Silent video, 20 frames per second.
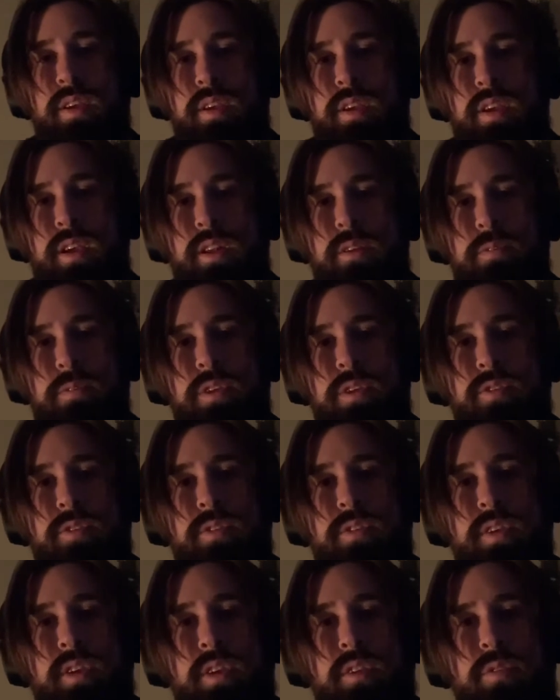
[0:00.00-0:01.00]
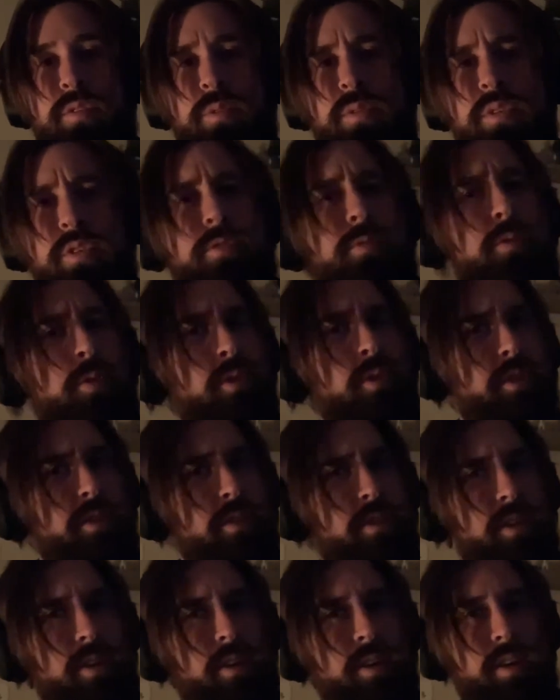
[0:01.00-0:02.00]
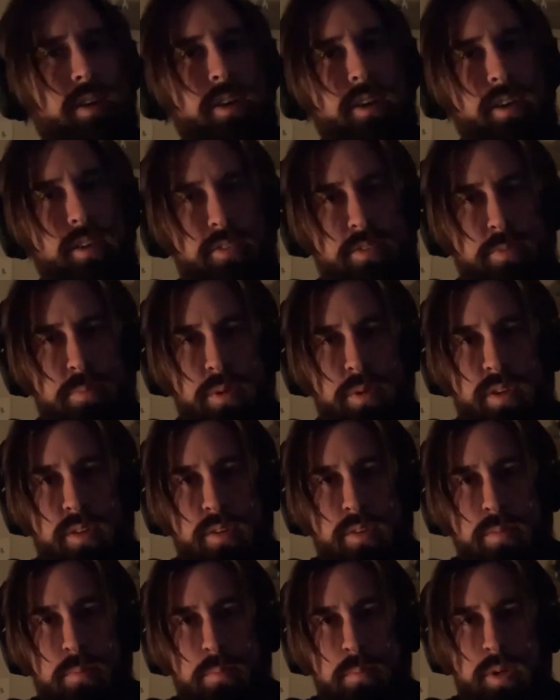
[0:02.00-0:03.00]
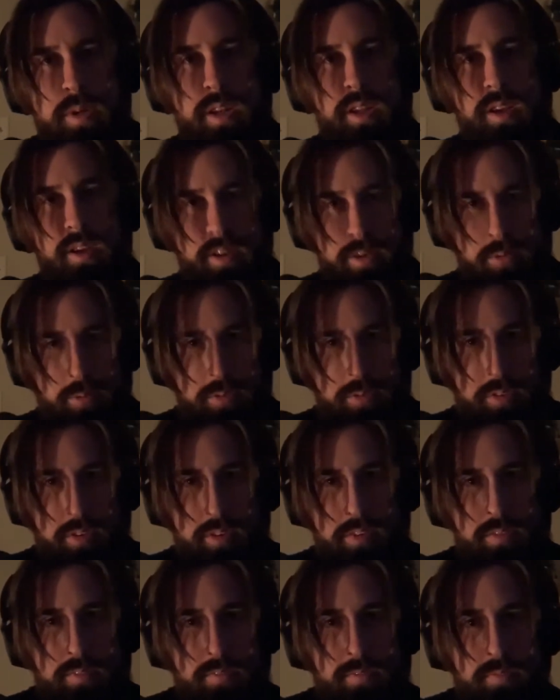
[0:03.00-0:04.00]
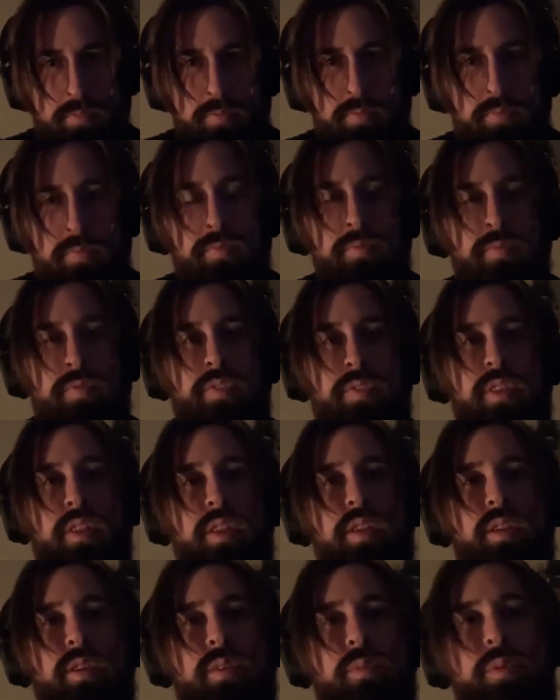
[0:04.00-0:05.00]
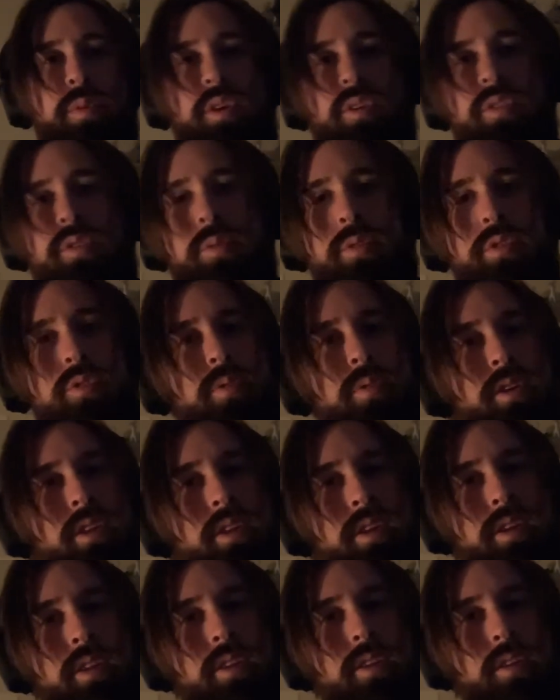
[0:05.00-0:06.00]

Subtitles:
And eventually, through this forest that I had spent many hours in, we get to a tree line that